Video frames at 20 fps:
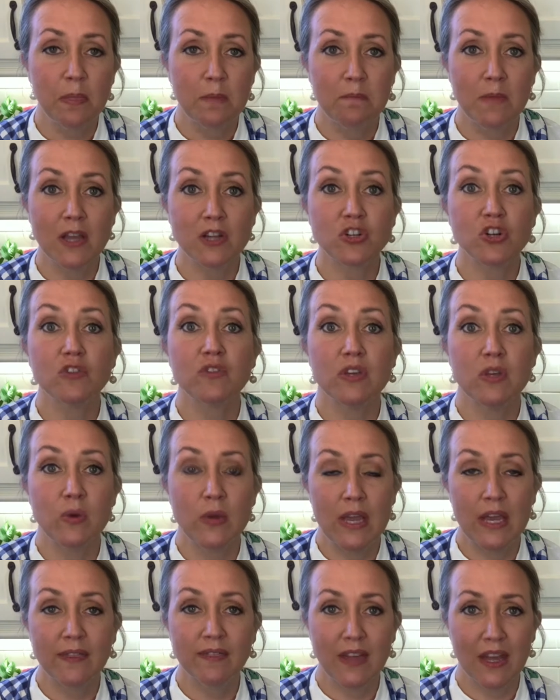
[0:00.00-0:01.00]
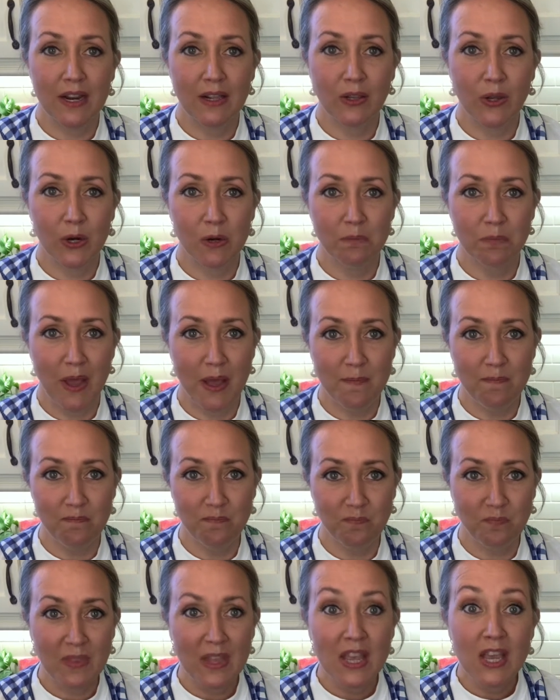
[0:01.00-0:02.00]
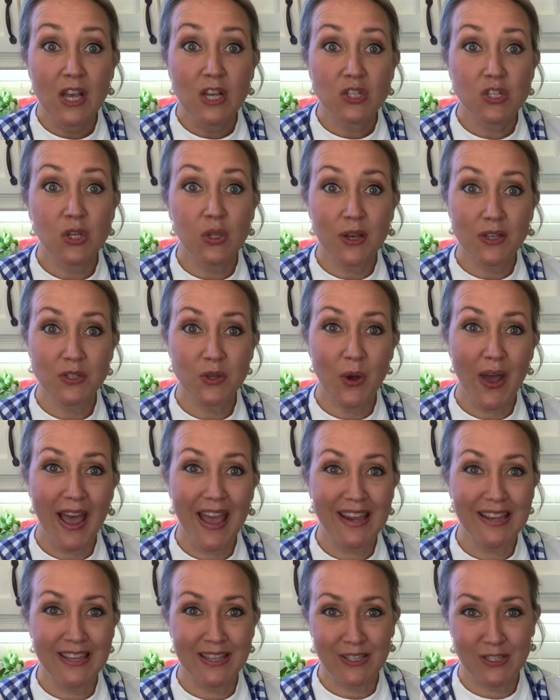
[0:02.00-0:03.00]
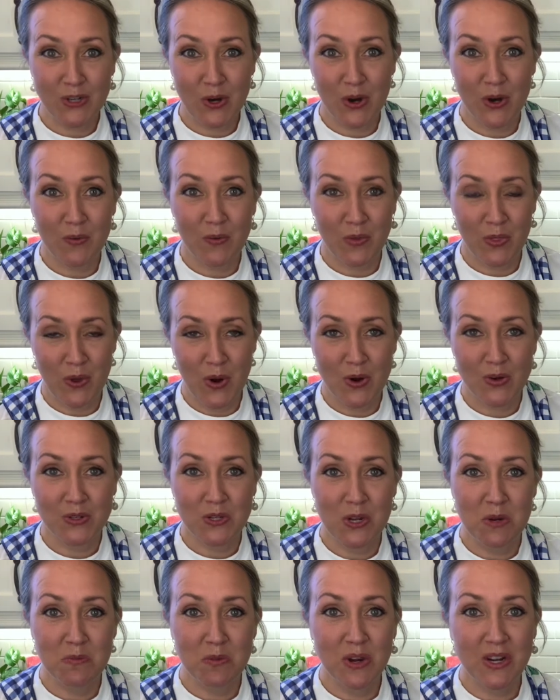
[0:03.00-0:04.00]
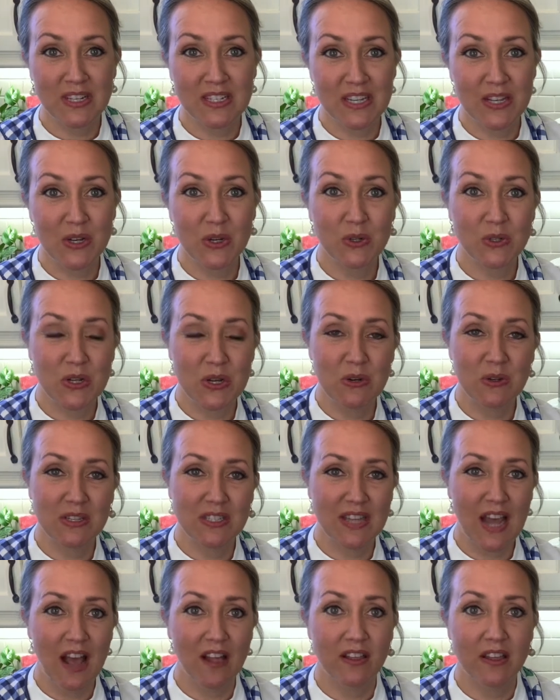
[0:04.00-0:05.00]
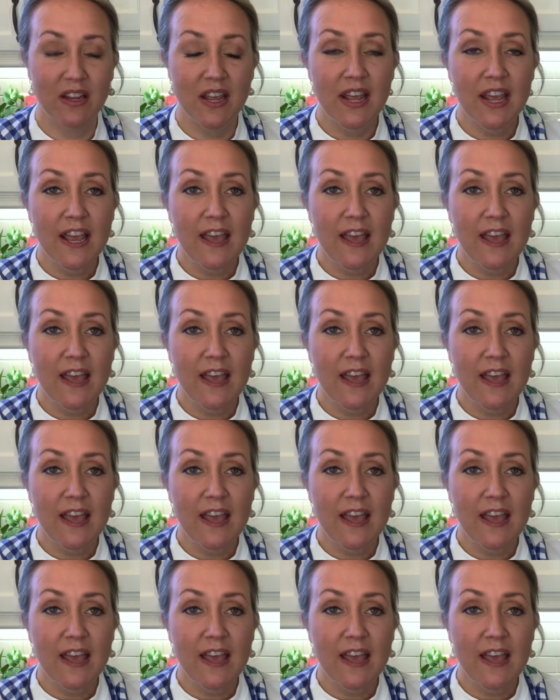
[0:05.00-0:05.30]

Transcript: Make sure that you hit that alert button. So let's go ahead and get started with our turmeric dill tuna salad.